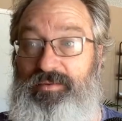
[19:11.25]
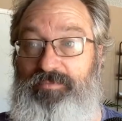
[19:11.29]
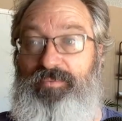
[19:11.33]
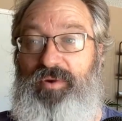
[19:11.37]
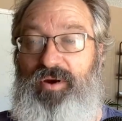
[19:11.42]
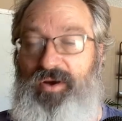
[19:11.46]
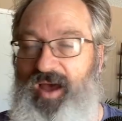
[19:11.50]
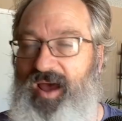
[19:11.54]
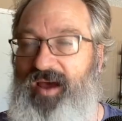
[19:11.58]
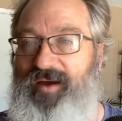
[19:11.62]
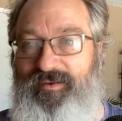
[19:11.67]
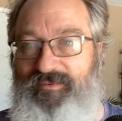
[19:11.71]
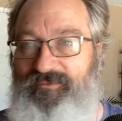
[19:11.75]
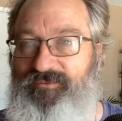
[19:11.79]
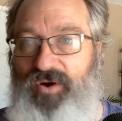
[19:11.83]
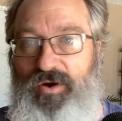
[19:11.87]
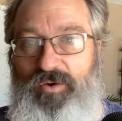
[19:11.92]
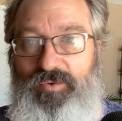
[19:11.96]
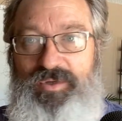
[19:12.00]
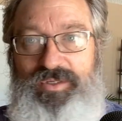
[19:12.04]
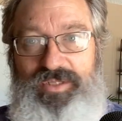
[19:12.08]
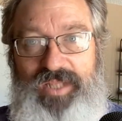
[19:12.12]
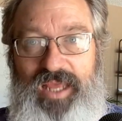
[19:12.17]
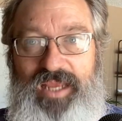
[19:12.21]
I've
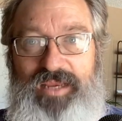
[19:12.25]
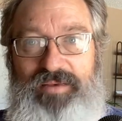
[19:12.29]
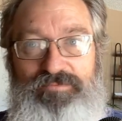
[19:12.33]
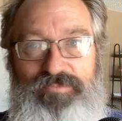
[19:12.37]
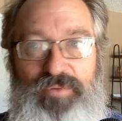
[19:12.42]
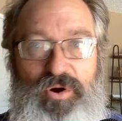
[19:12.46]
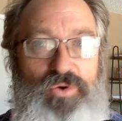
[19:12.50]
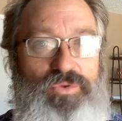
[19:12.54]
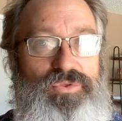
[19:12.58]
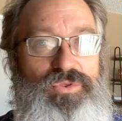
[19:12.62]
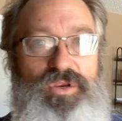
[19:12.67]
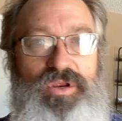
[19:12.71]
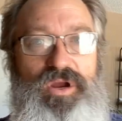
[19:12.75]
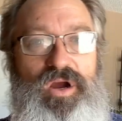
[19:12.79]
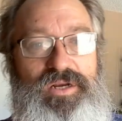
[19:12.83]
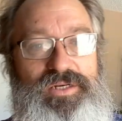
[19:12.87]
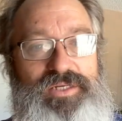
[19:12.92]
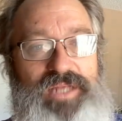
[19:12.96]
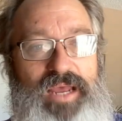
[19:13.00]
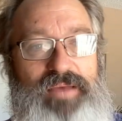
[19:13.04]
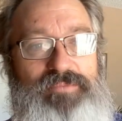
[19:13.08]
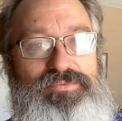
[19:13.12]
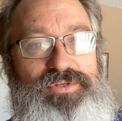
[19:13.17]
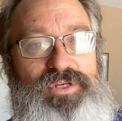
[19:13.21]
always liked both
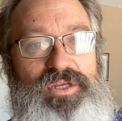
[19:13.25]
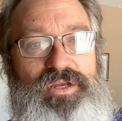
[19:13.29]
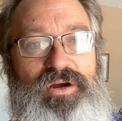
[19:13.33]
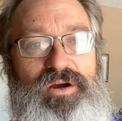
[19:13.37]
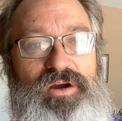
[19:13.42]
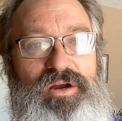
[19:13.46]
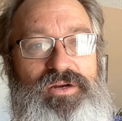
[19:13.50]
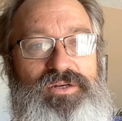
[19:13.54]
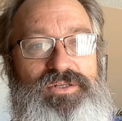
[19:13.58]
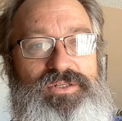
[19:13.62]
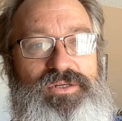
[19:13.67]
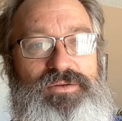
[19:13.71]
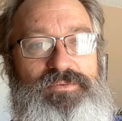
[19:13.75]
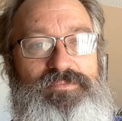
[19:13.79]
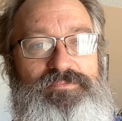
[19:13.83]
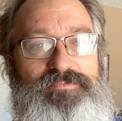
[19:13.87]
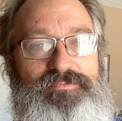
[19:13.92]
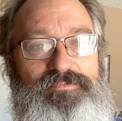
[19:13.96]
types of cars.